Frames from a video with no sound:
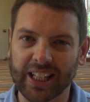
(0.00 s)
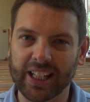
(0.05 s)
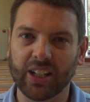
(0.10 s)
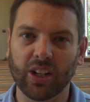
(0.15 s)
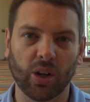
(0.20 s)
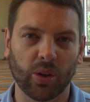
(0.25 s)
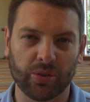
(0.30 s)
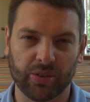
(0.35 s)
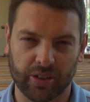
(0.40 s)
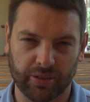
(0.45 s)

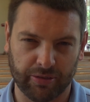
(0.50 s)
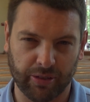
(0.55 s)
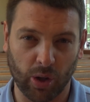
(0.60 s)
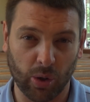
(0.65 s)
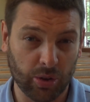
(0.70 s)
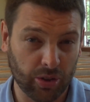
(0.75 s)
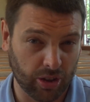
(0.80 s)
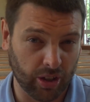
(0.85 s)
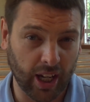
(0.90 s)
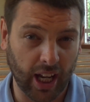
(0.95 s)

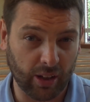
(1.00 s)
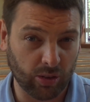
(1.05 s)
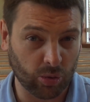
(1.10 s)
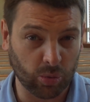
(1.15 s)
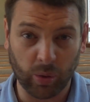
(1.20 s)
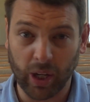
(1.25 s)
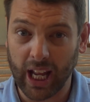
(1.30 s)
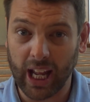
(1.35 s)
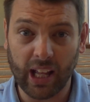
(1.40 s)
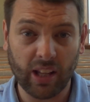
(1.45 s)
eco-devotion has
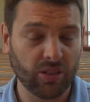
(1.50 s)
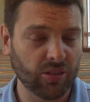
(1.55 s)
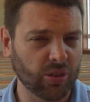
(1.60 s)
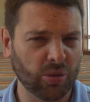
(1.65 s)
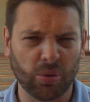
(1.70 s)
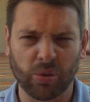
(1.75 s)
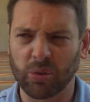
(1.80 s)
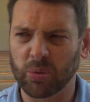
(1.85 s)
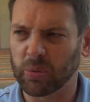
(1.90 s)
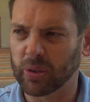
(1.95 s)
raised
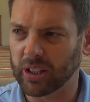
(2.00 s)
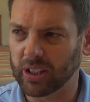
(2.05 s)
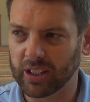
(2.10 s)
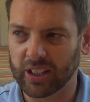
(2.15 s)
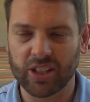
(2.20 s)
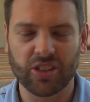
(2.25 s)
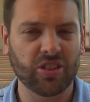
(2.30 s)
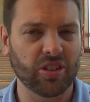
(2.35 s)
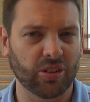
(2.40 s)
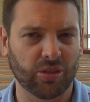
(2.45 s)
to a
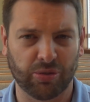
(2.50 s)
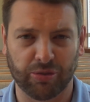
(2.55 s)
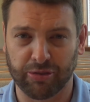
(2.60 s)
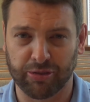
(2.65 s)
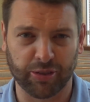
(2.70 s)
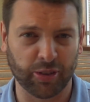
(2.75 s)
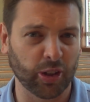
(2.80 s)
religious